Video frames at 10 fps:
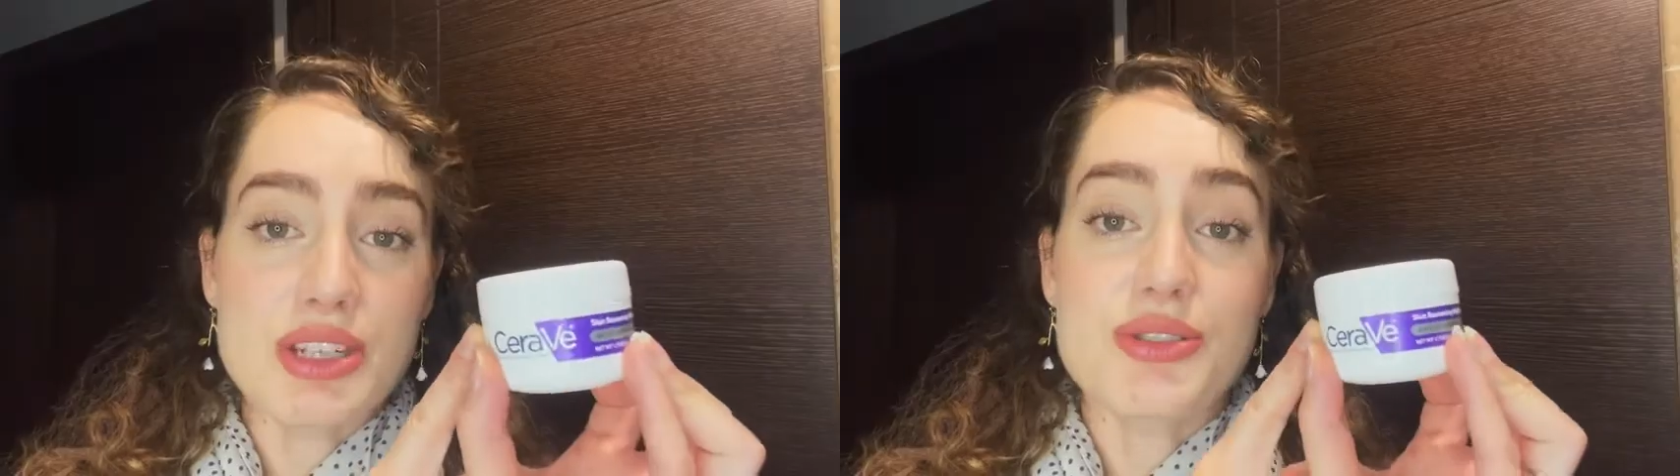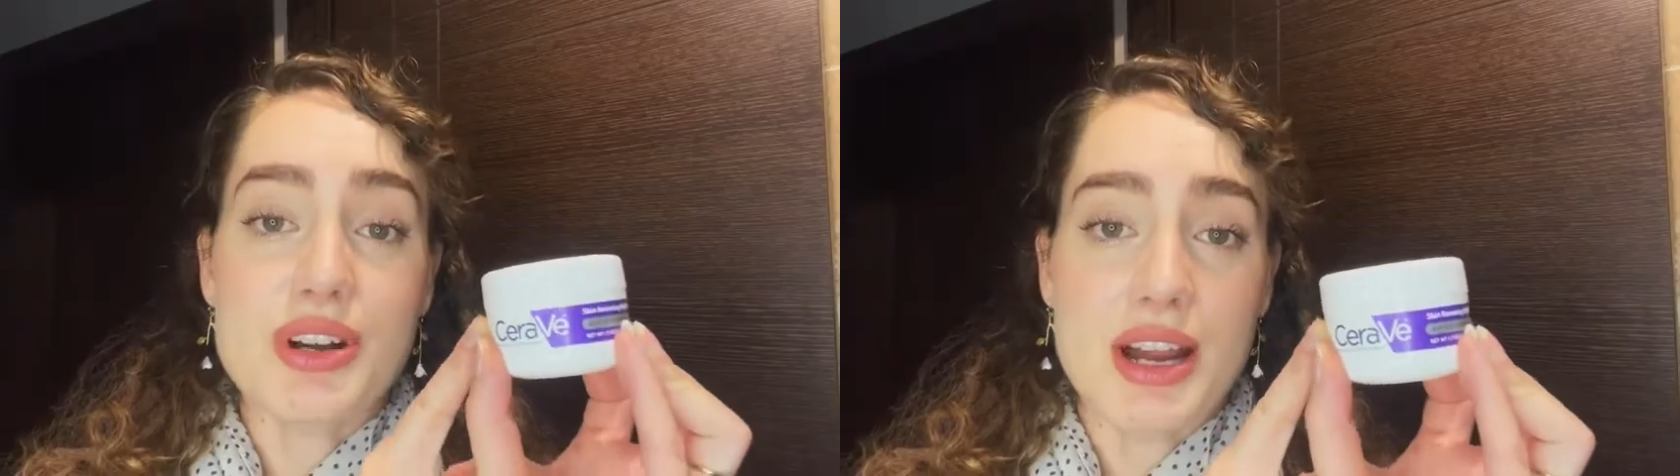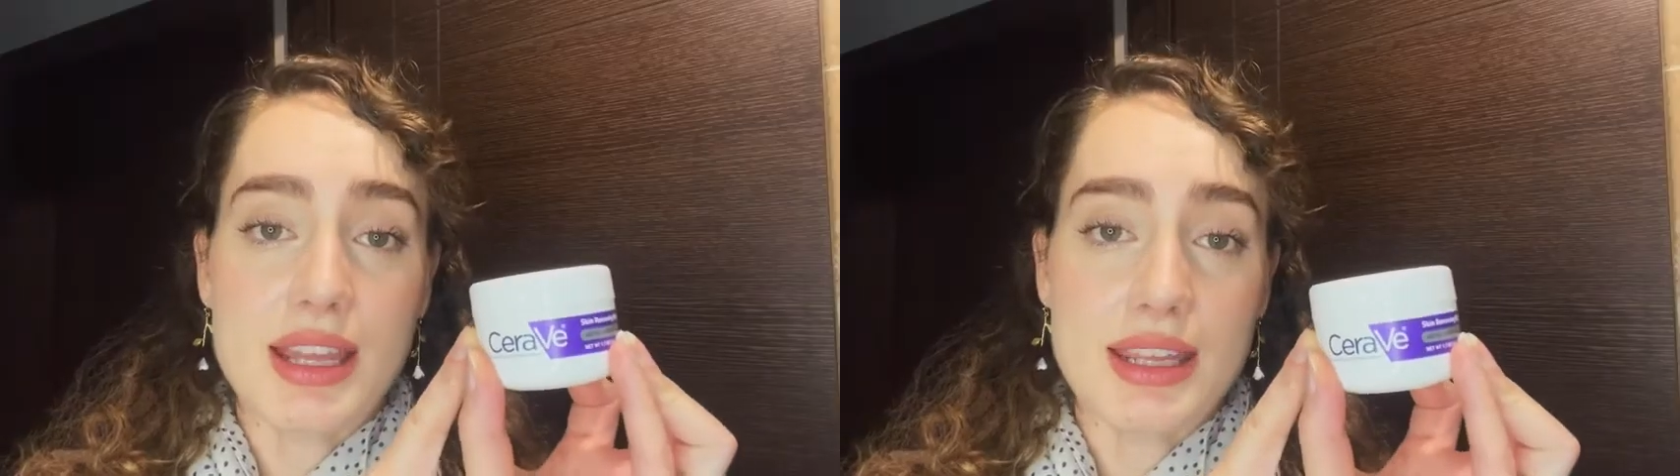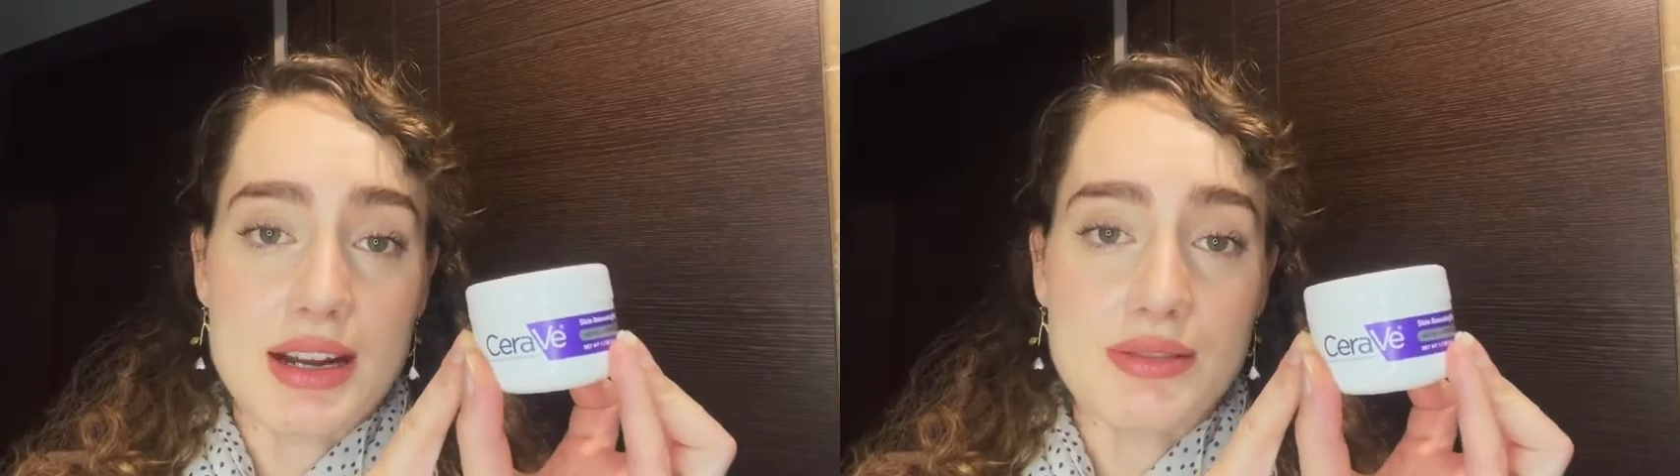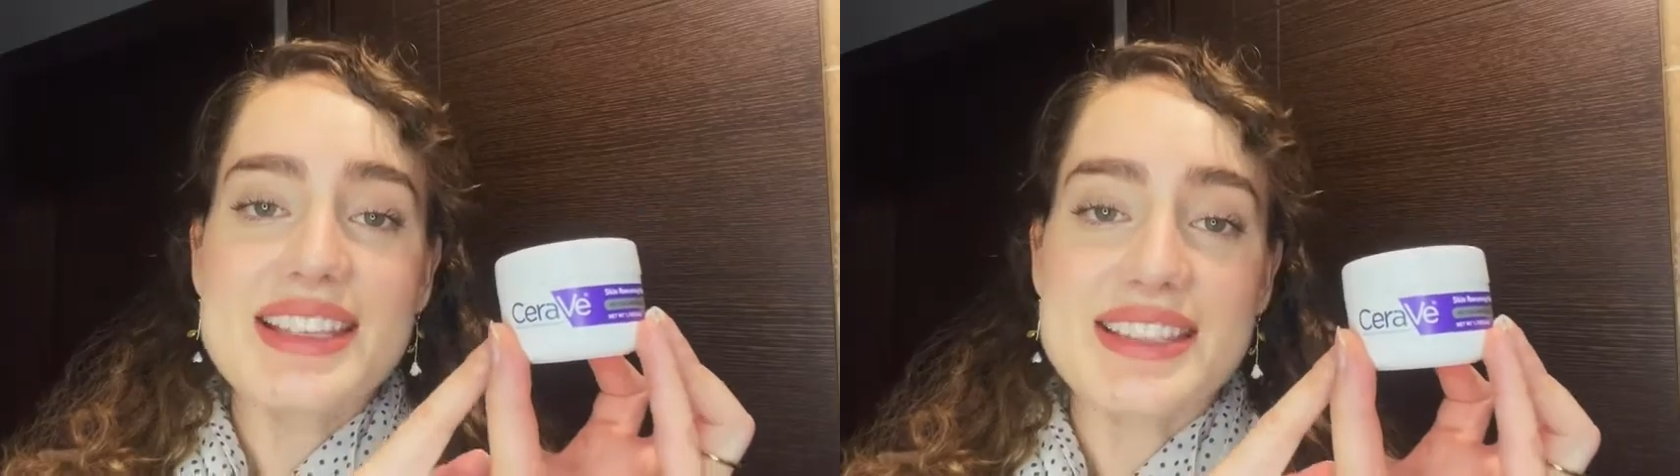you trying it
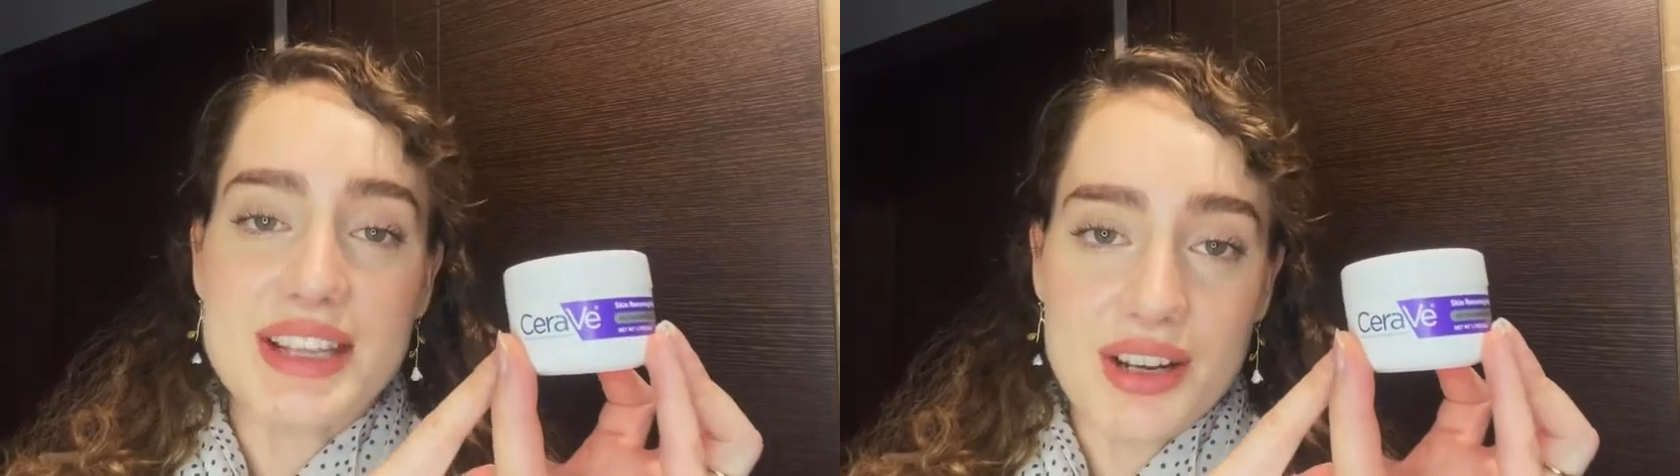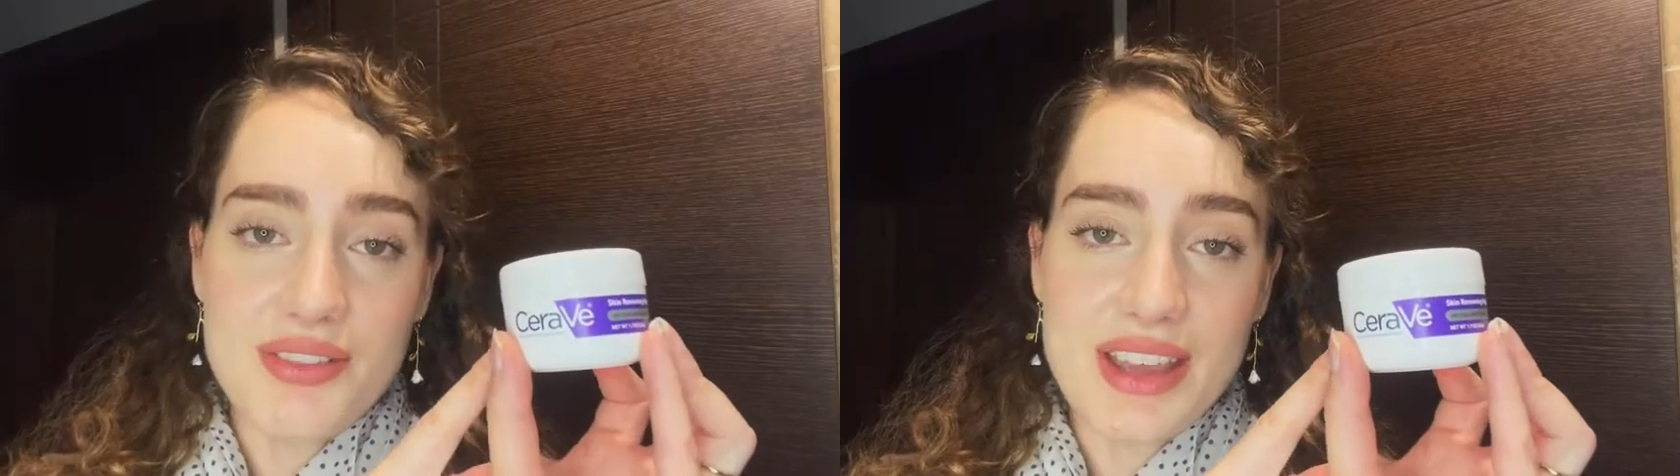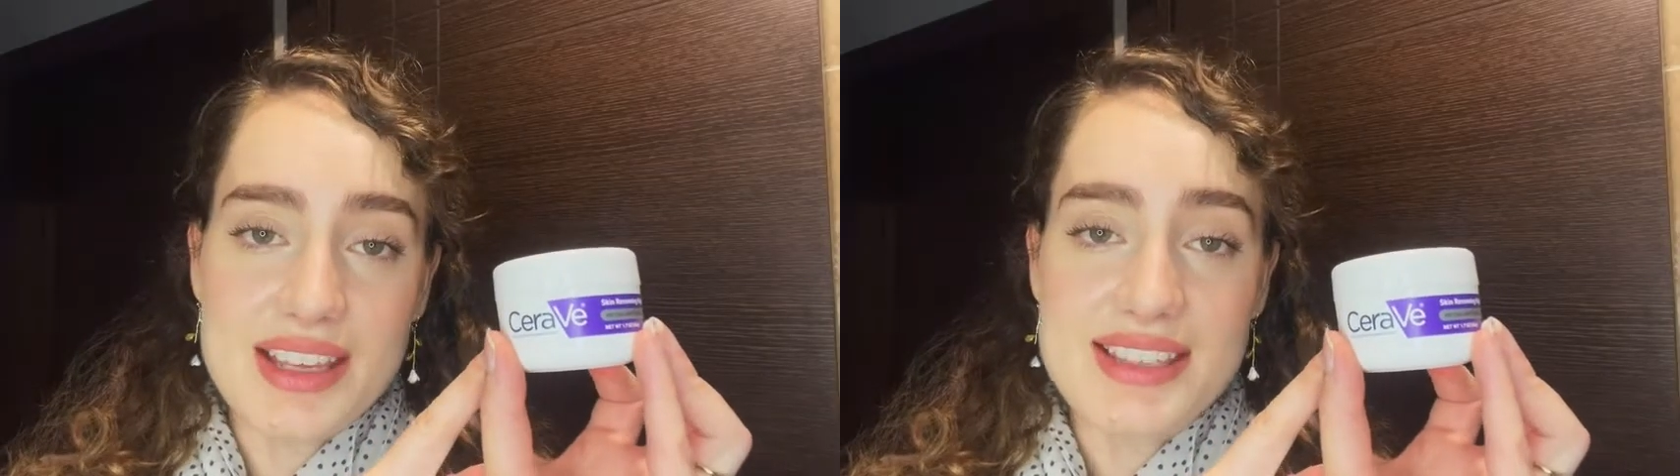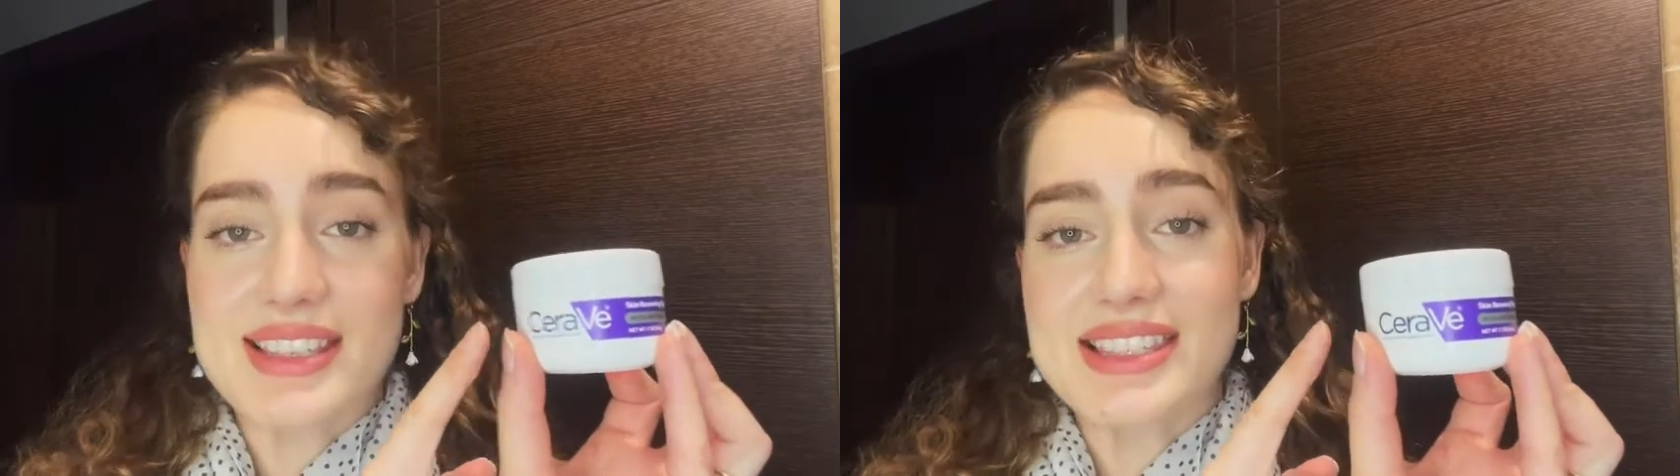out. CeraVe's